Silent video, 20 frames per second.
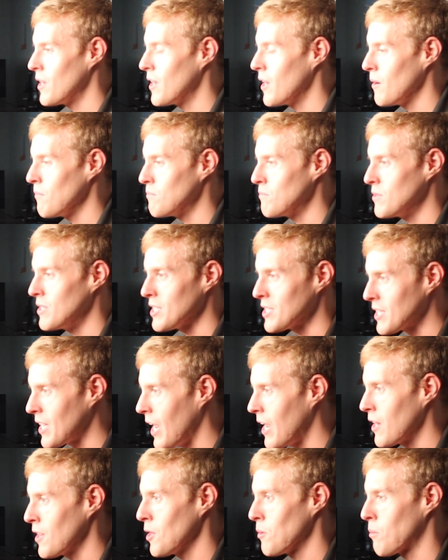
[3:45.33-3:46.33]
ended up
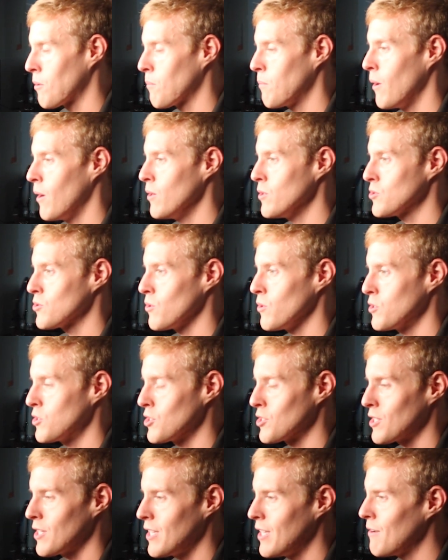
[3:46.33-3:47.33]
discounting the proposal and
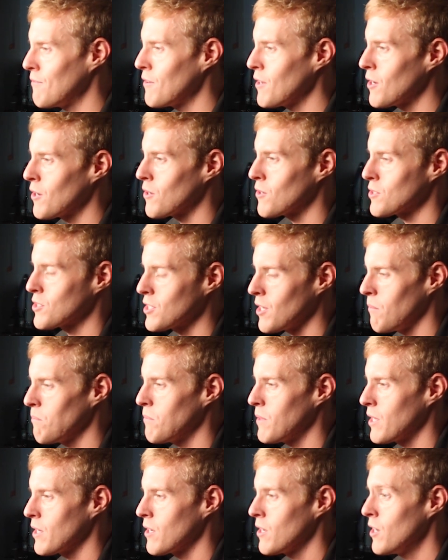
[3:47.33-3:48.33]
just giving her
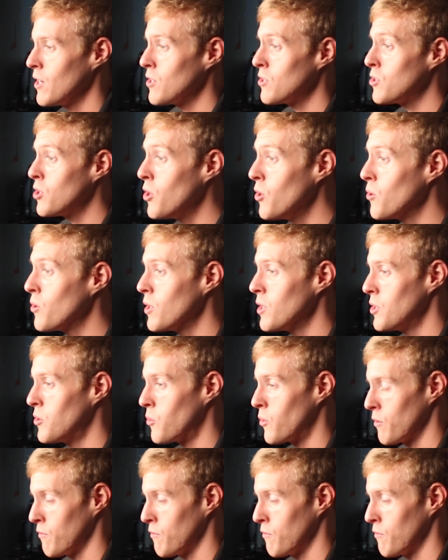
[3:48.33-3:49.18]
something too good to